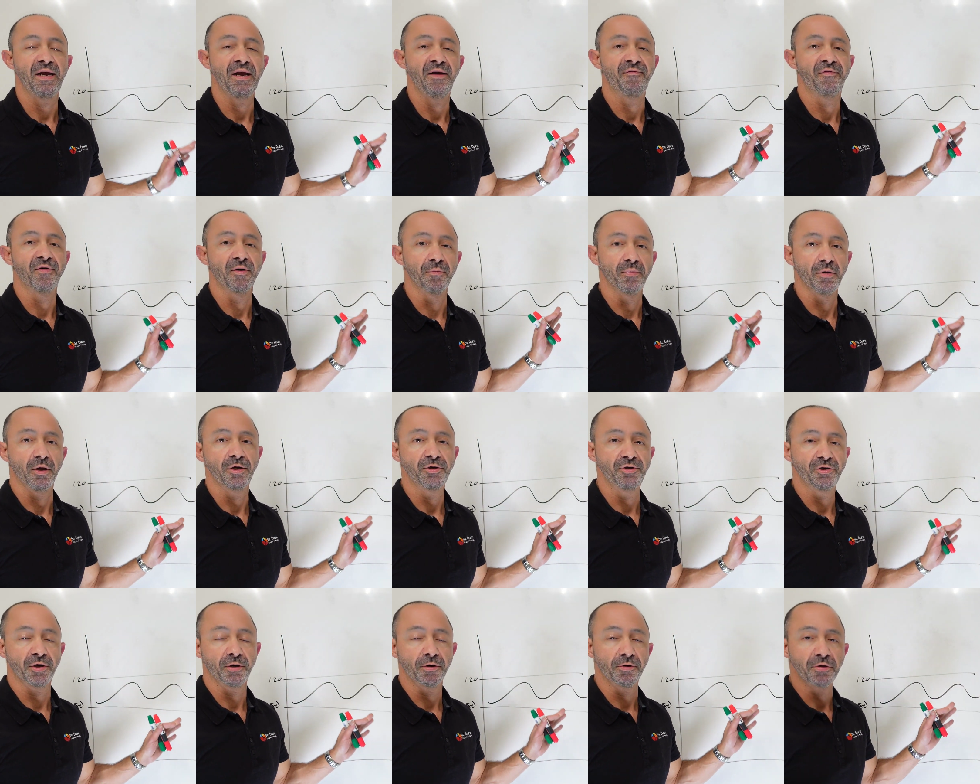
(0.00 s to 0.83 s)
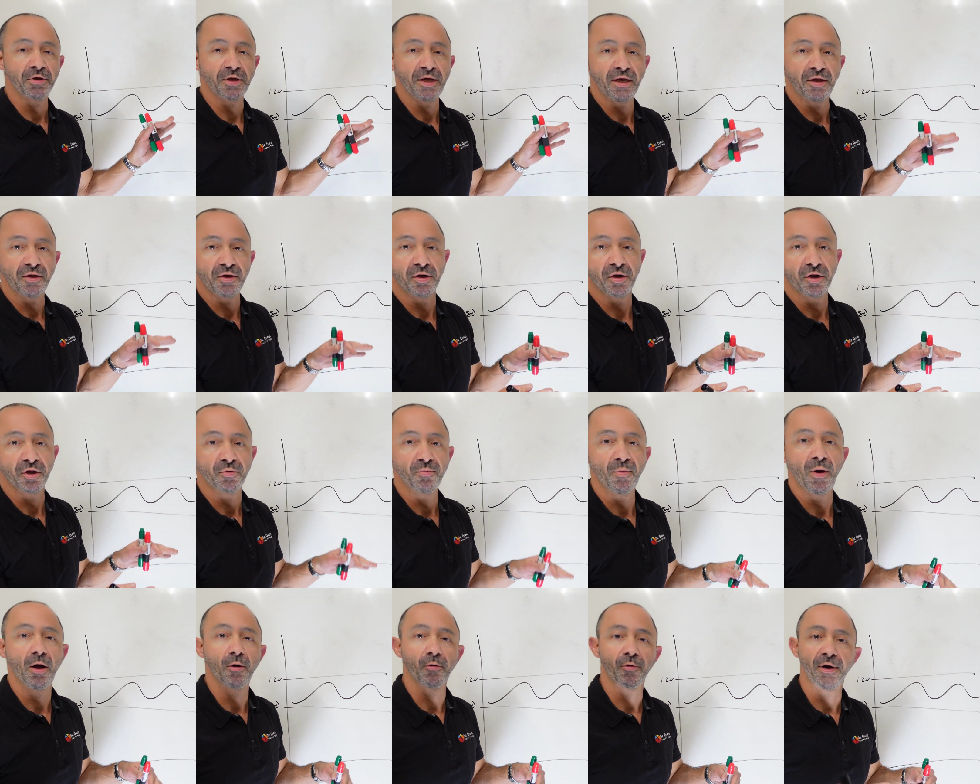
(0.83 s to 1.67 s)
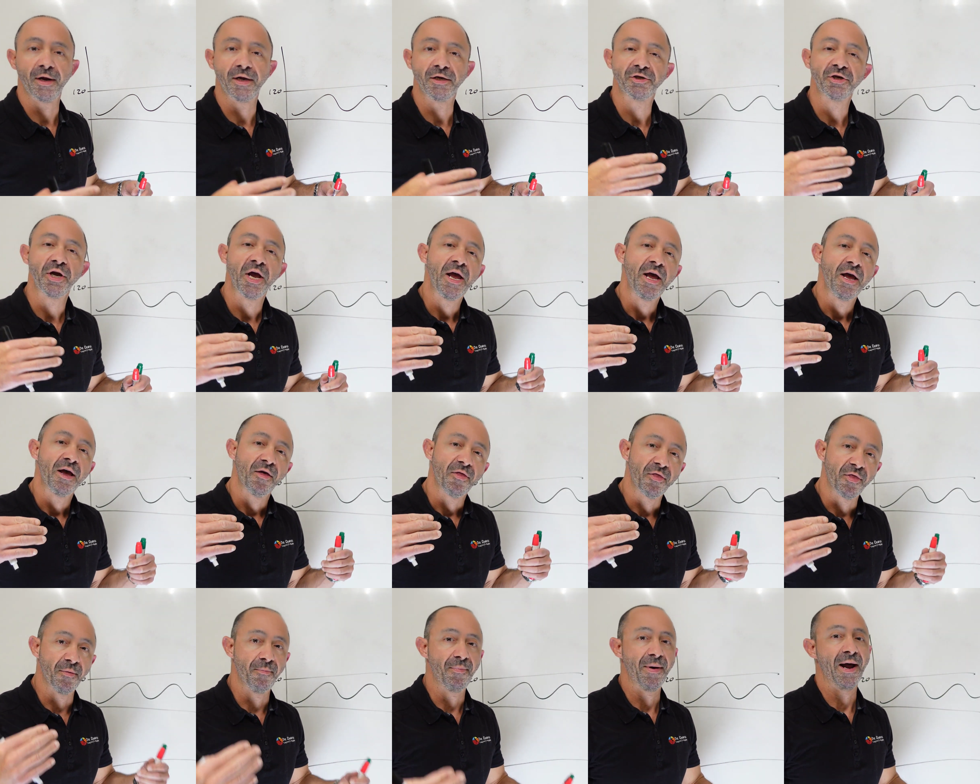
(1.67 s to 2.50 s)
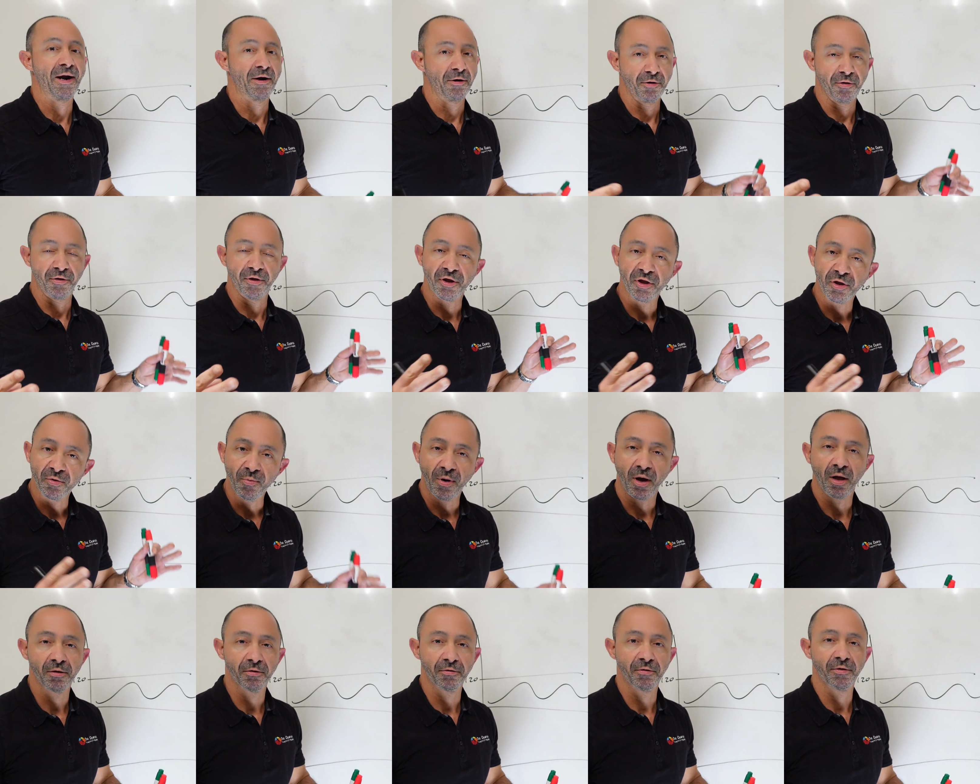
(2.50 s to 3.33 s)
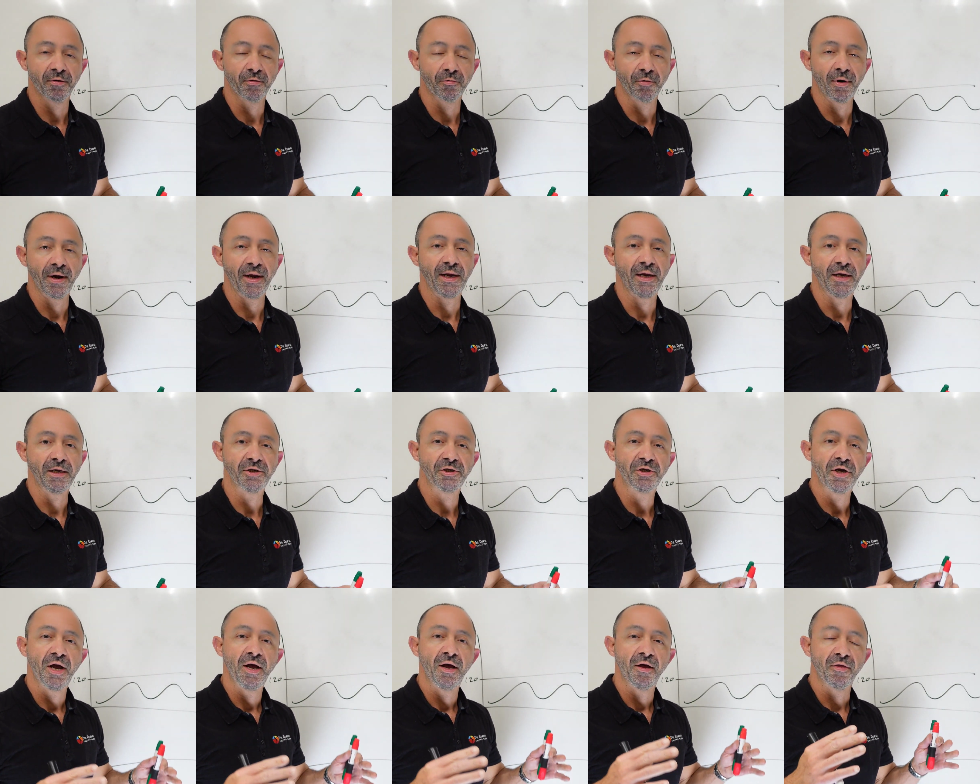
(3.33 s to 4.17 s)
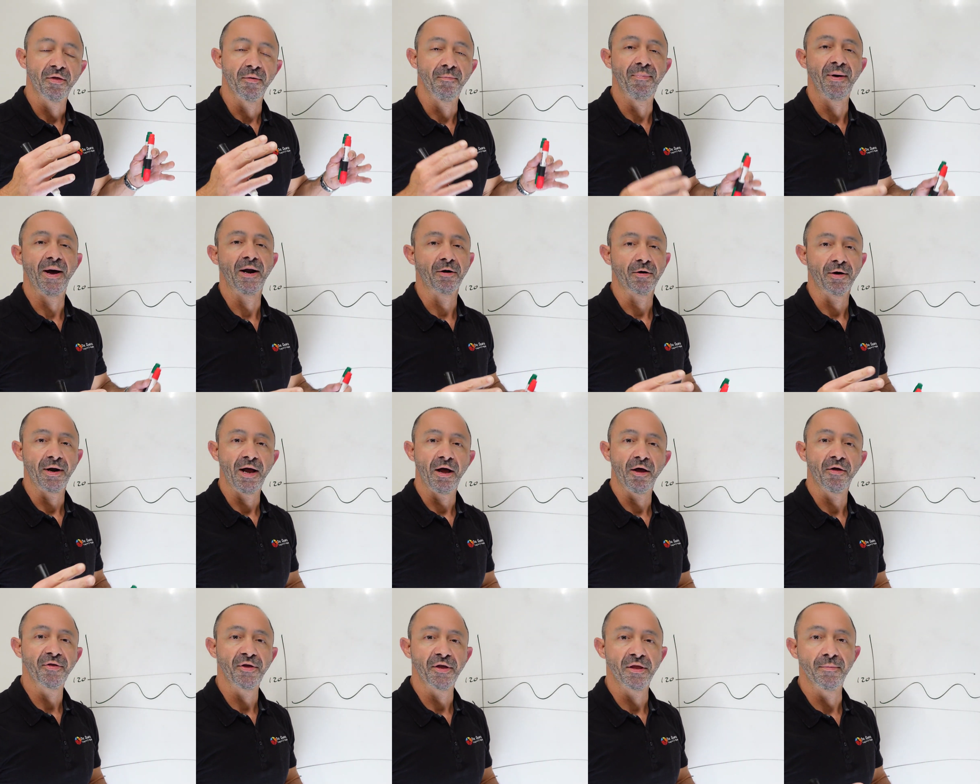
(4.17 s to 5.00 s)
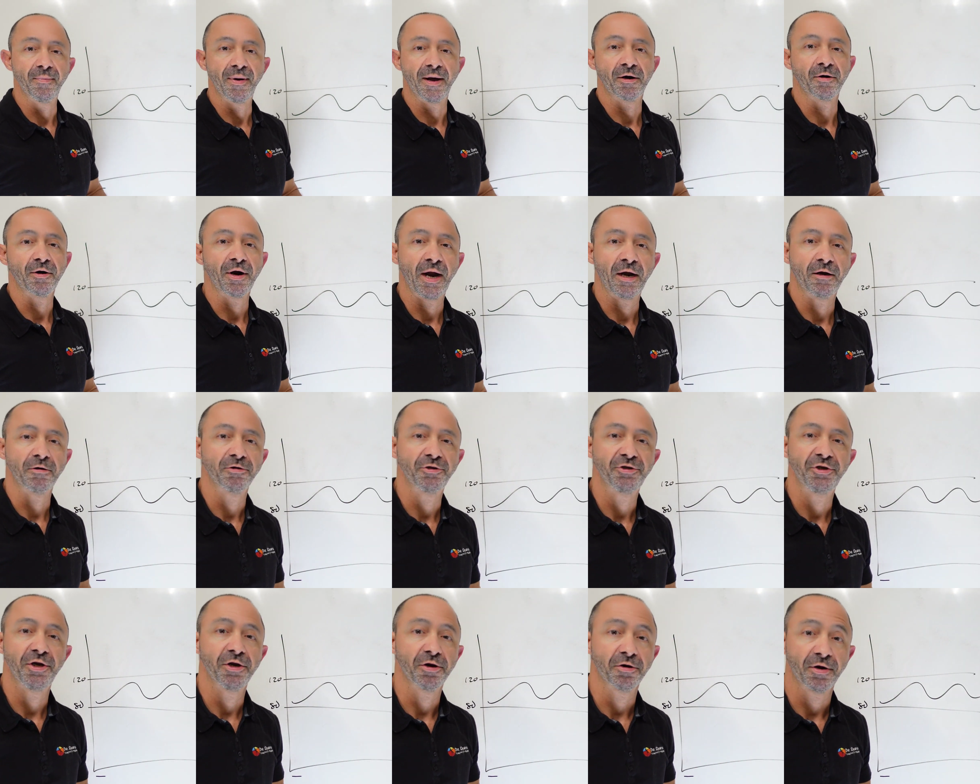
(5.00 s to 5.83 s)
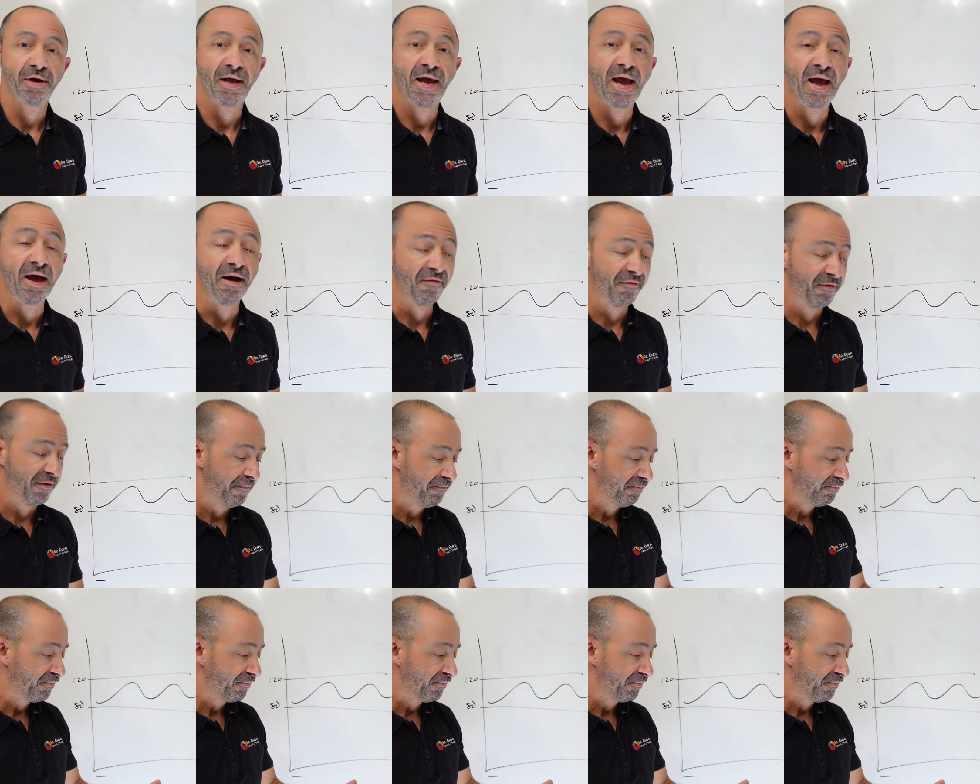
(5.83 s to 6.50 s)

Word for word: If your blood sugar stays in a small range, the better. The smaller the range, the better health and the better energy you're going to have.